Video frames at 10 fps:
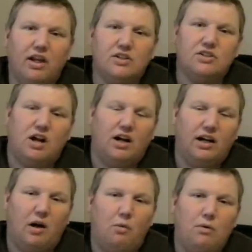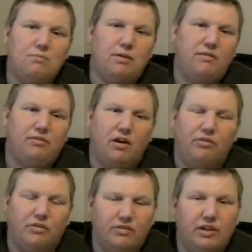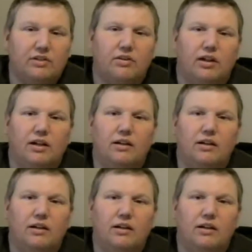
Shawn got one pinfall for the victory.